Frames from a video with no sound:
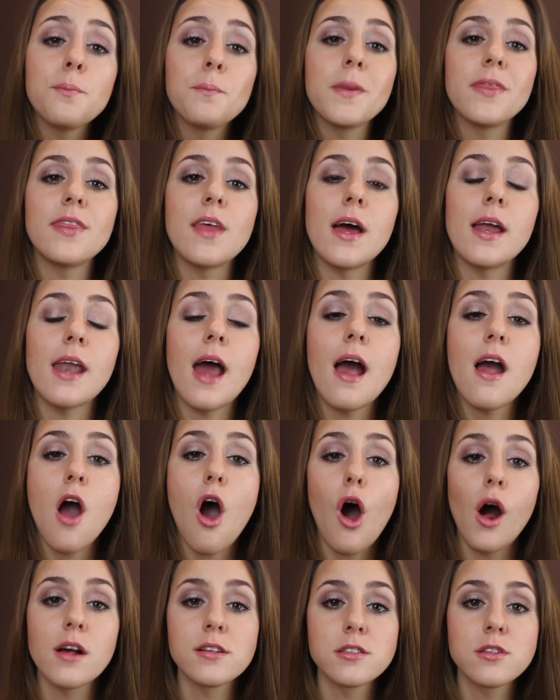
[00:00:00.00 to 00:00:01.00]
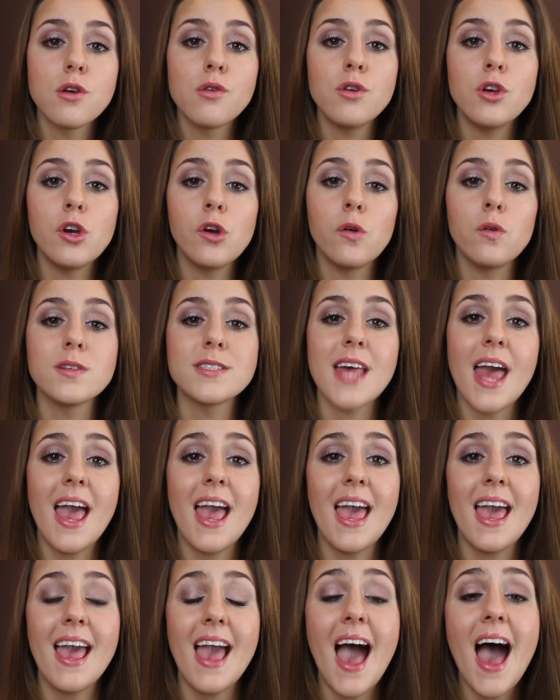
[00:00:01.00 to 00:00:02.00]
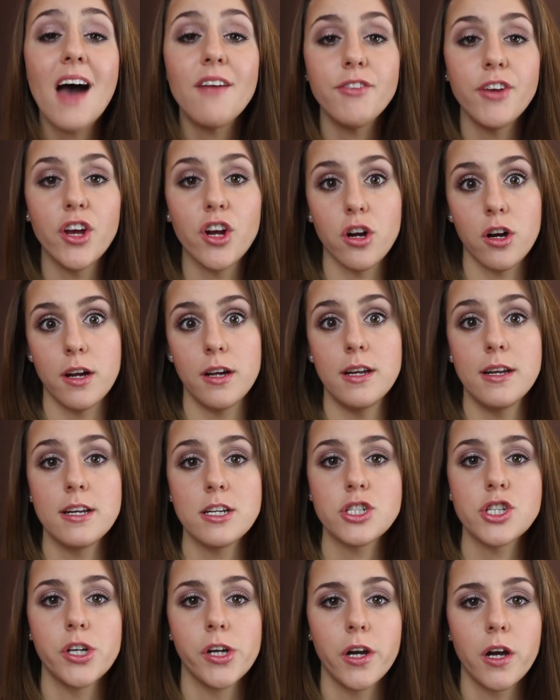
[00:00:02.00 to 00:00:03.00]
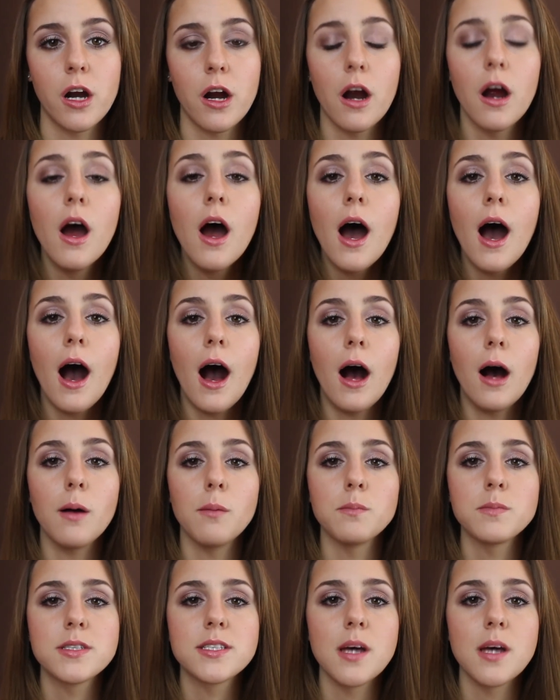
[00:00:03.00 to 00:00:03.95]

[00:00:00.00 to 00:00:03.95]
but then I also use a heavier conditioner um,